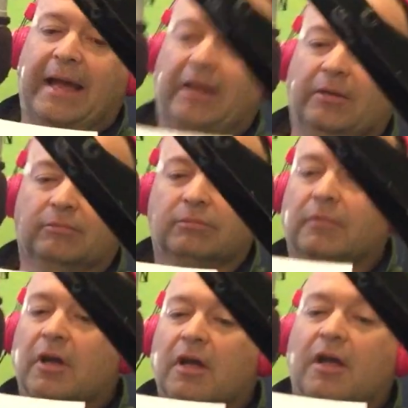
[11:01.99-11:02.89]
And
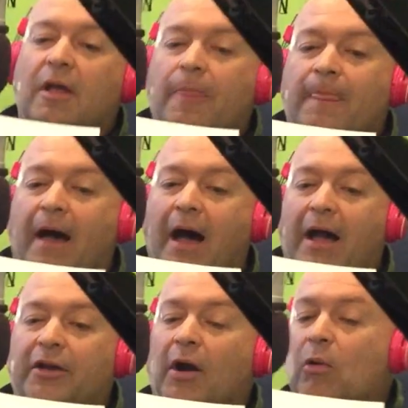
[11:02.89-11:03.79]

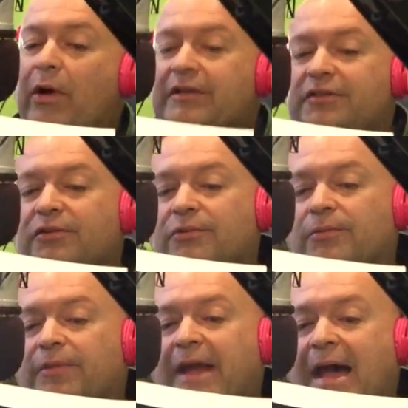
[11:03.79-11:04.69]

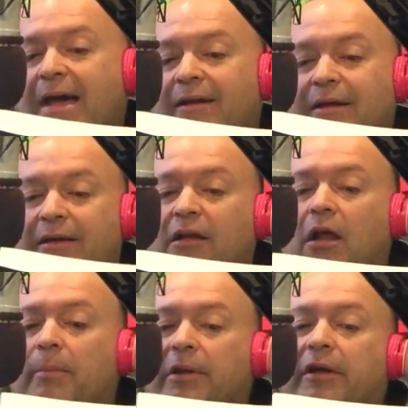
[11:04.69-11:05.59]
they had in
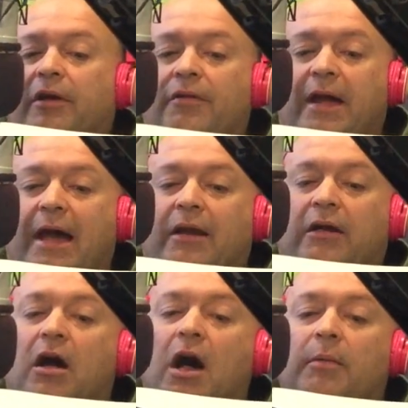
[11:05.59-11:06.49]
Columbia here, they had a
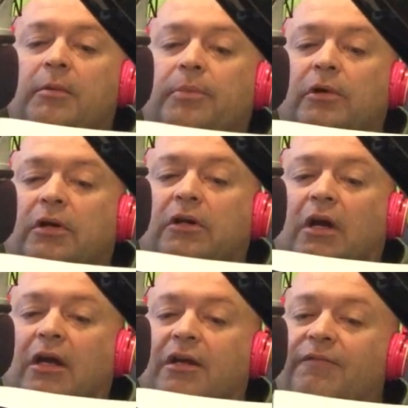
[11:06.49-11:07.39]
comic
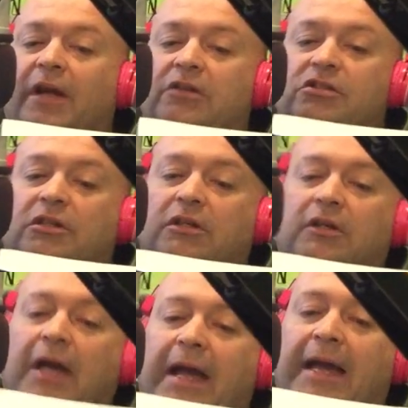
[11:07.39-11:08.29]
book
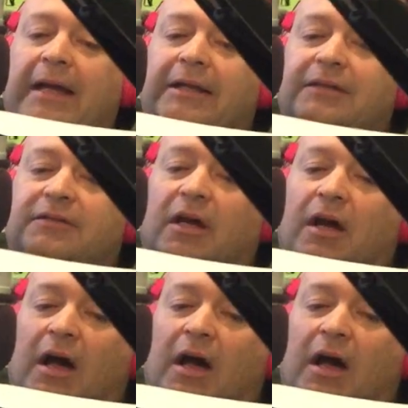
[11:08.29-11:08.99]
convention, and